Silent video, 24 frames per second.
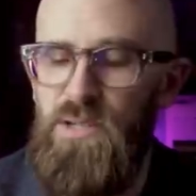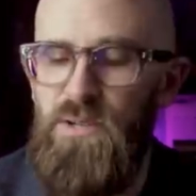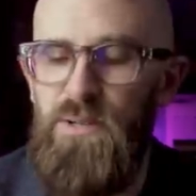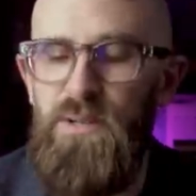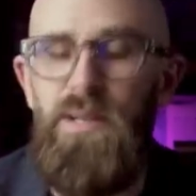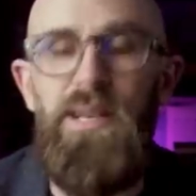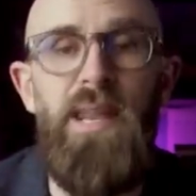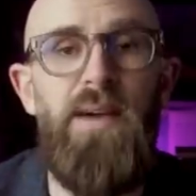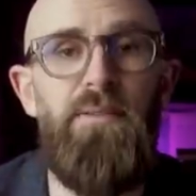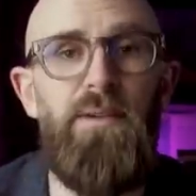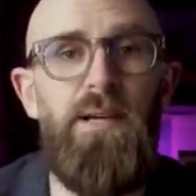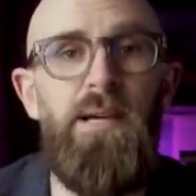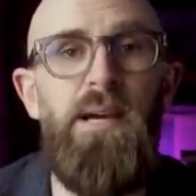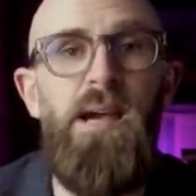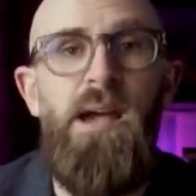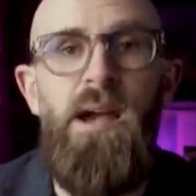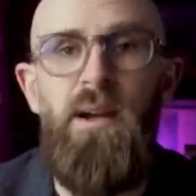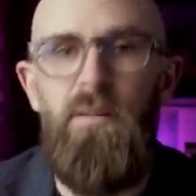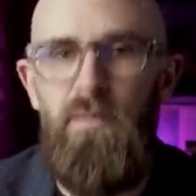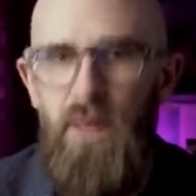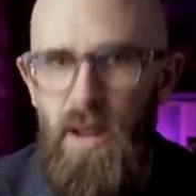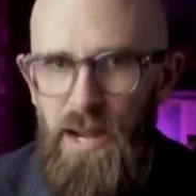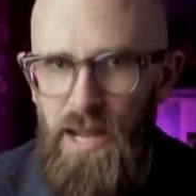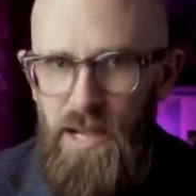You'll never
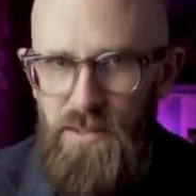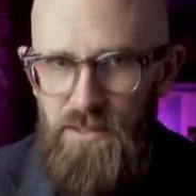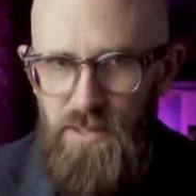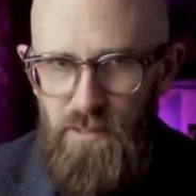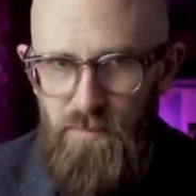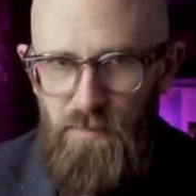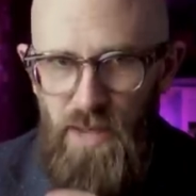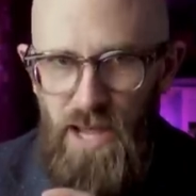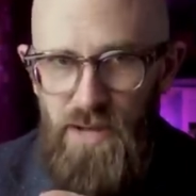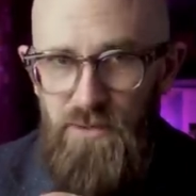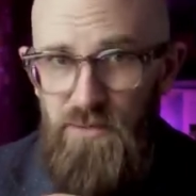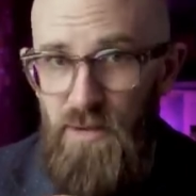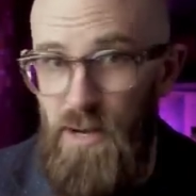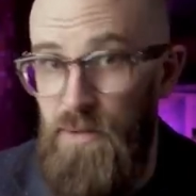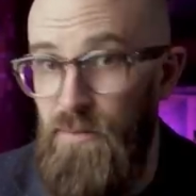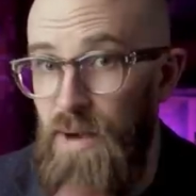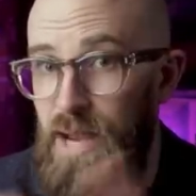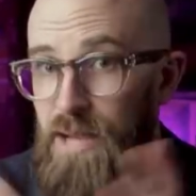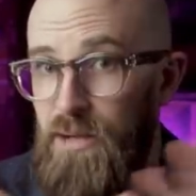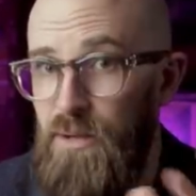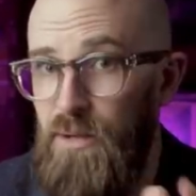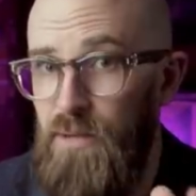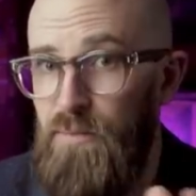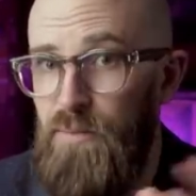run out of battery.
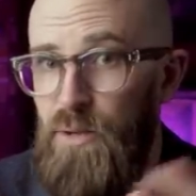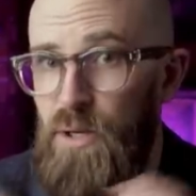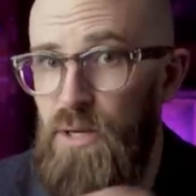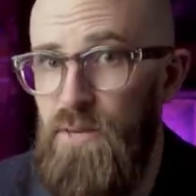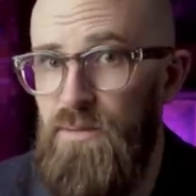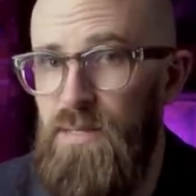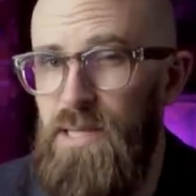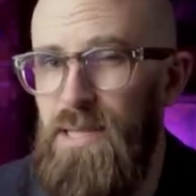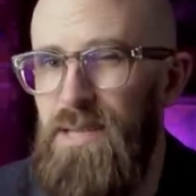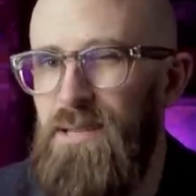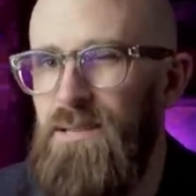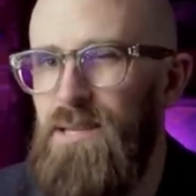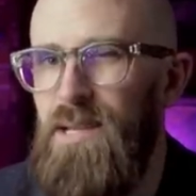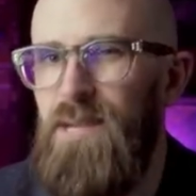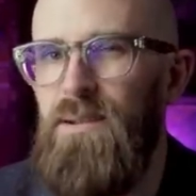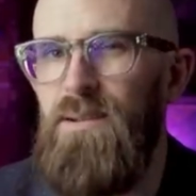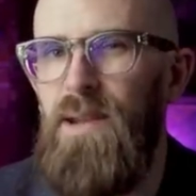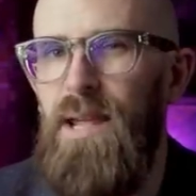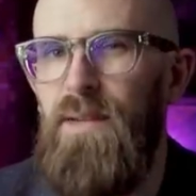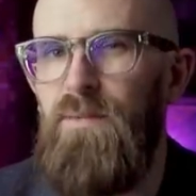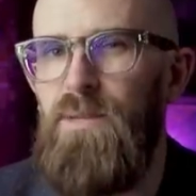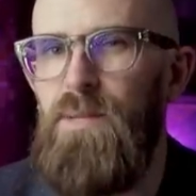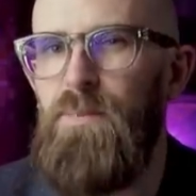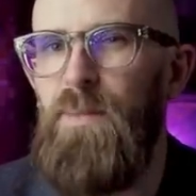Raycon proves that you
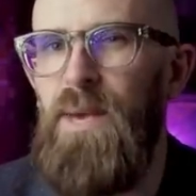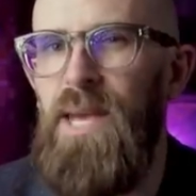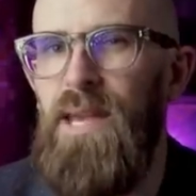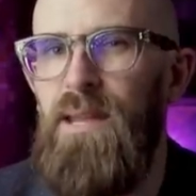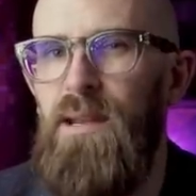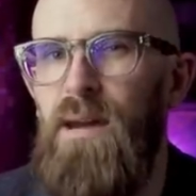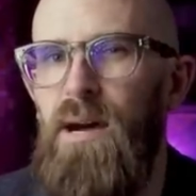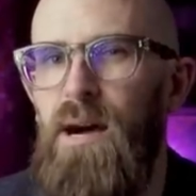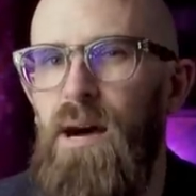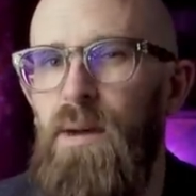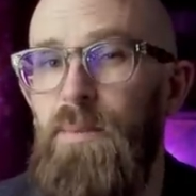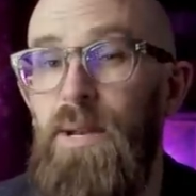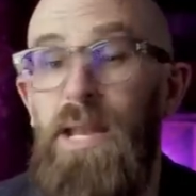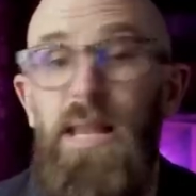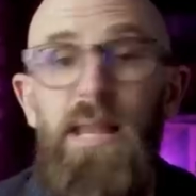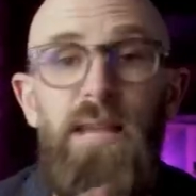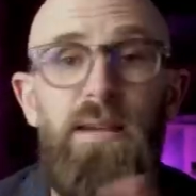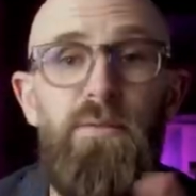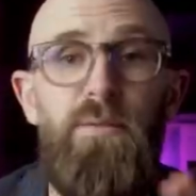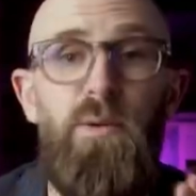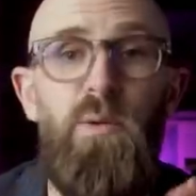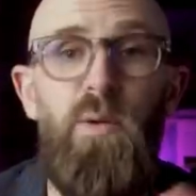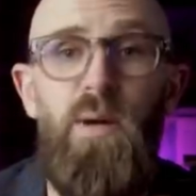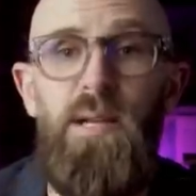don't have to pay an arm and a
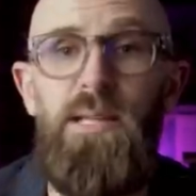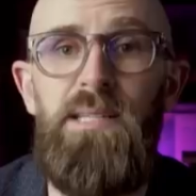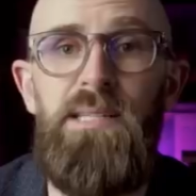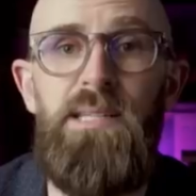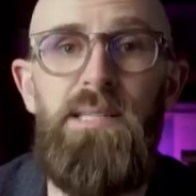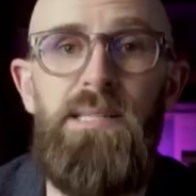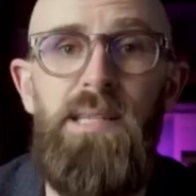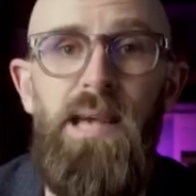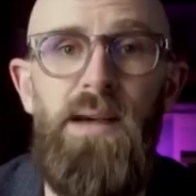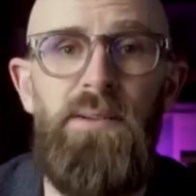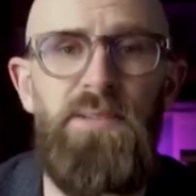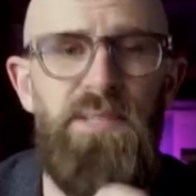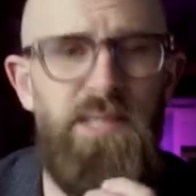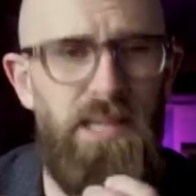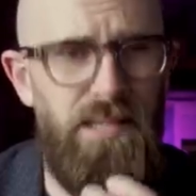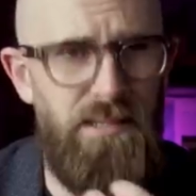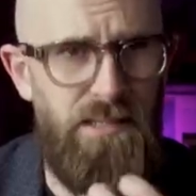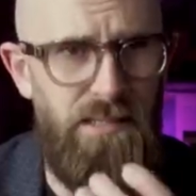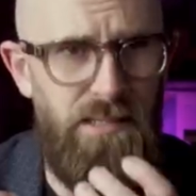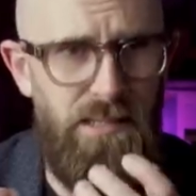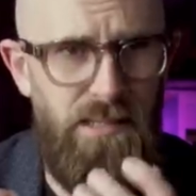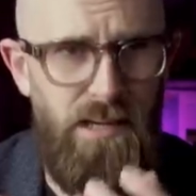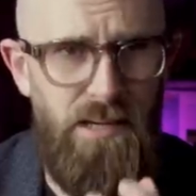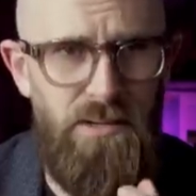leg for quality sound
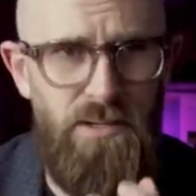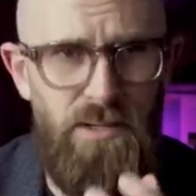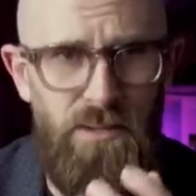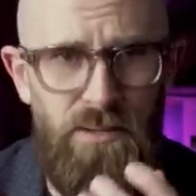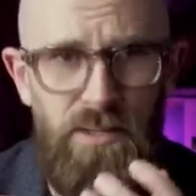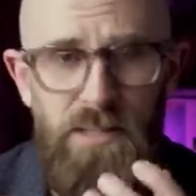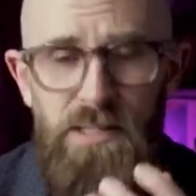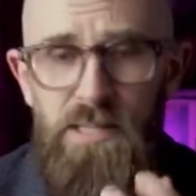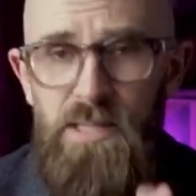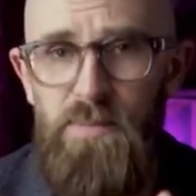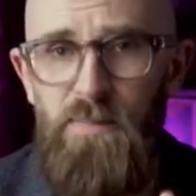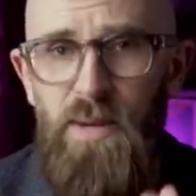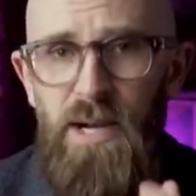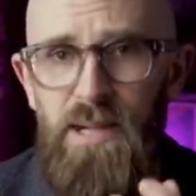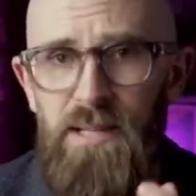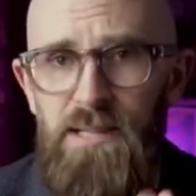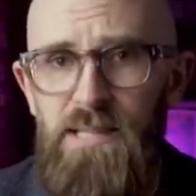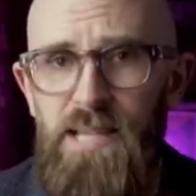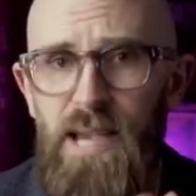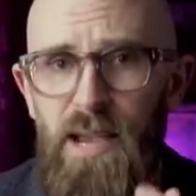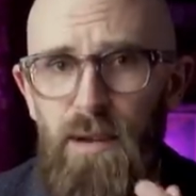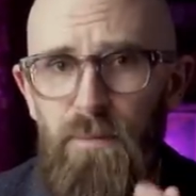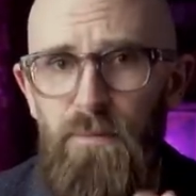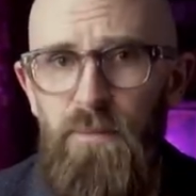and essential smart
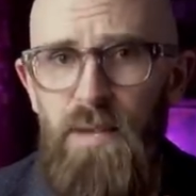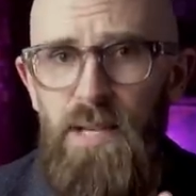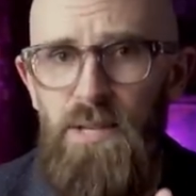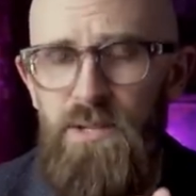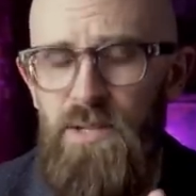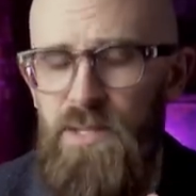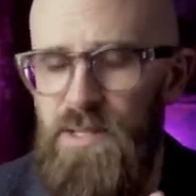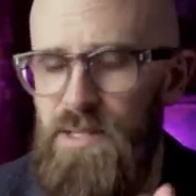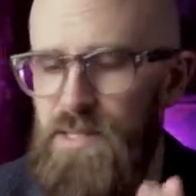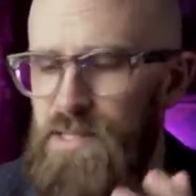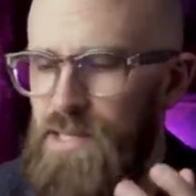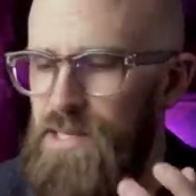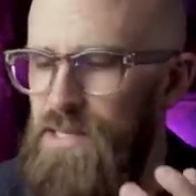tech features.